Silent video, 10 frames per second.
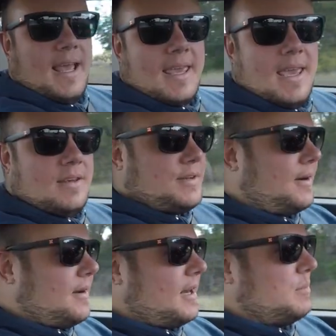I can't
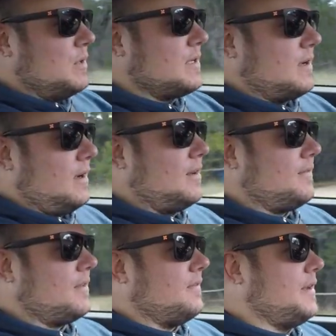turn any music on
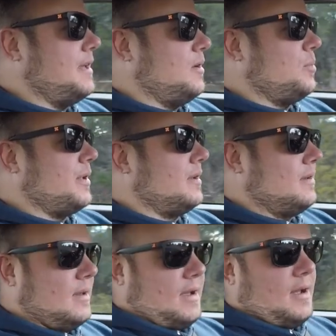for the video, but
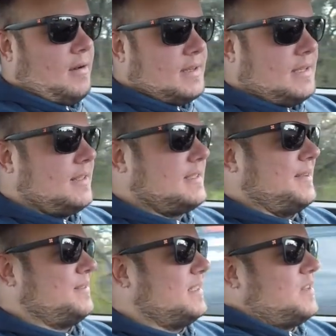honestly the
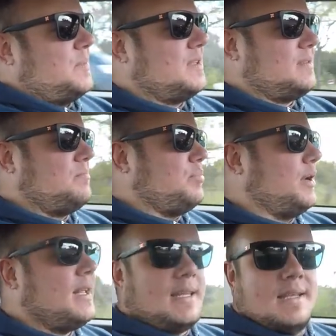sound system is
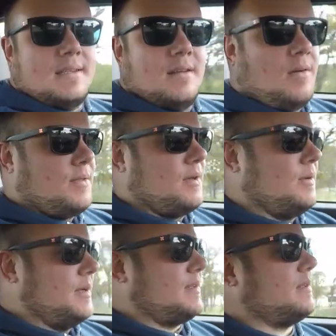pretty decent,
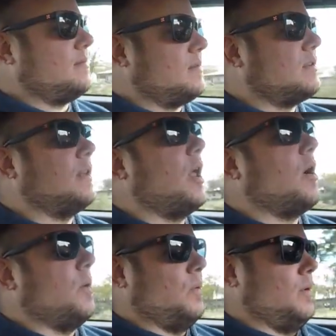although it's
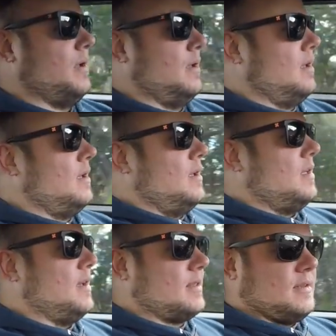slow.
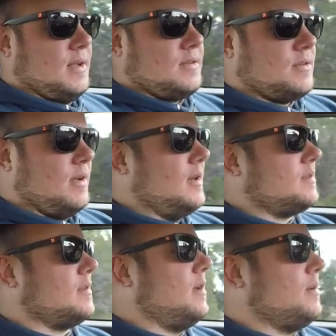Like the touchscreen is
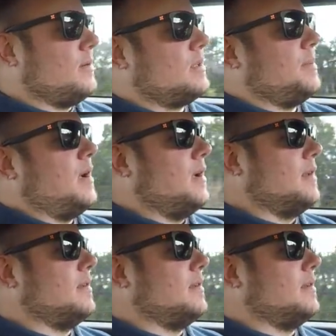slow to respond.